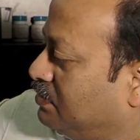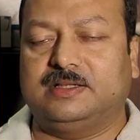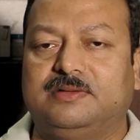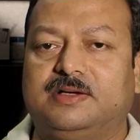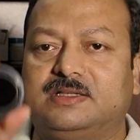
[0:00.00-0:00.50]

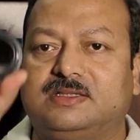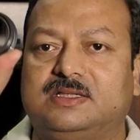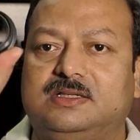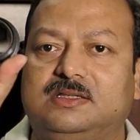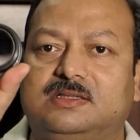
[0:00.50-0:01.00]
You can
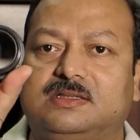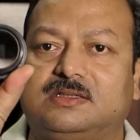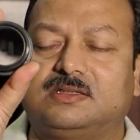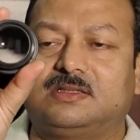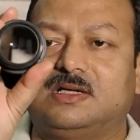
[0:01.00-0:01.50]
see
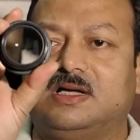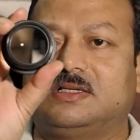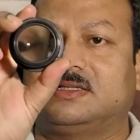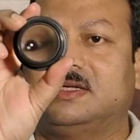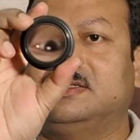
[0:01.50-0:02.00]
this
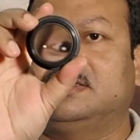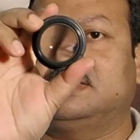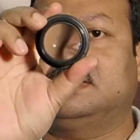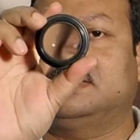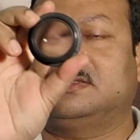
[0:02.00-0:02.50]
glass
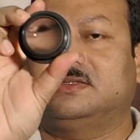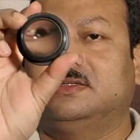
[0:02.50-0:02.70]
lens, this